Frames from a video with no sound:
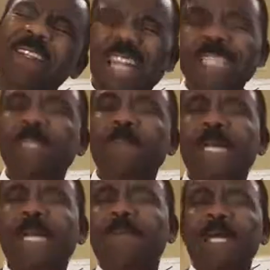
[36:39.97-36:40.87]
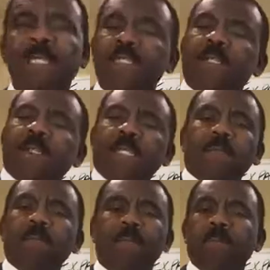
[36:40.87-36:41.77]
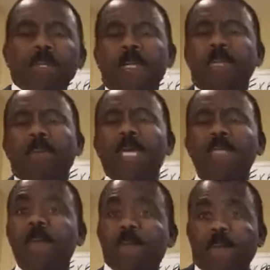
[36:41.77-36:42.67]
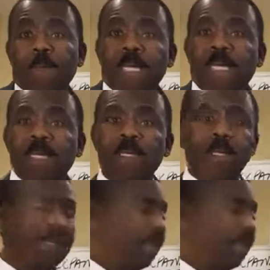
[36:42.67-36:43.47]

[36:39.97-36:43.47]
That's a big advantage. Nothing major, but for me,